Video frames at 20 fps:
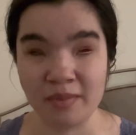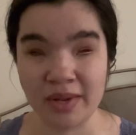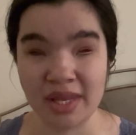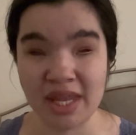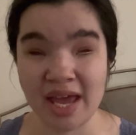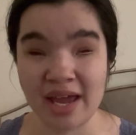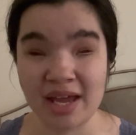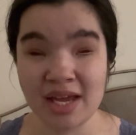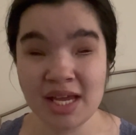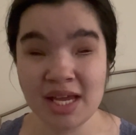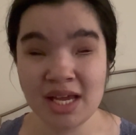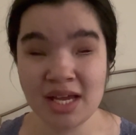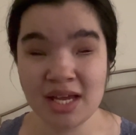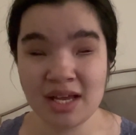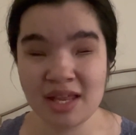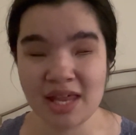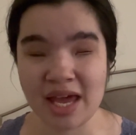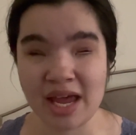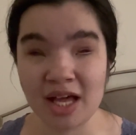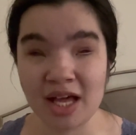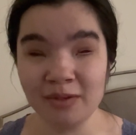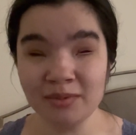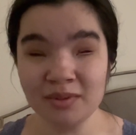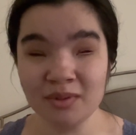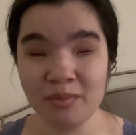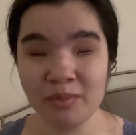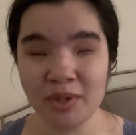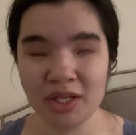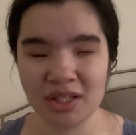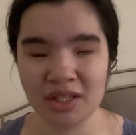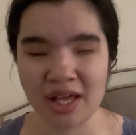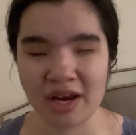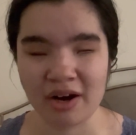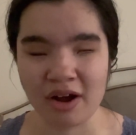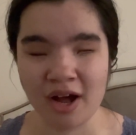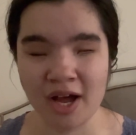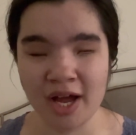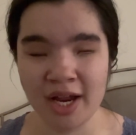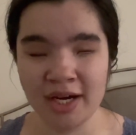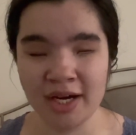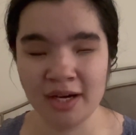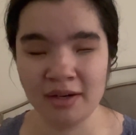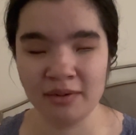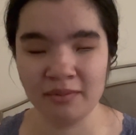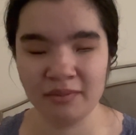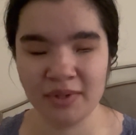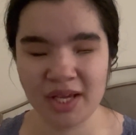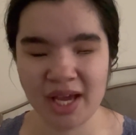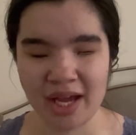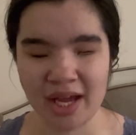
But they helped me put that on, and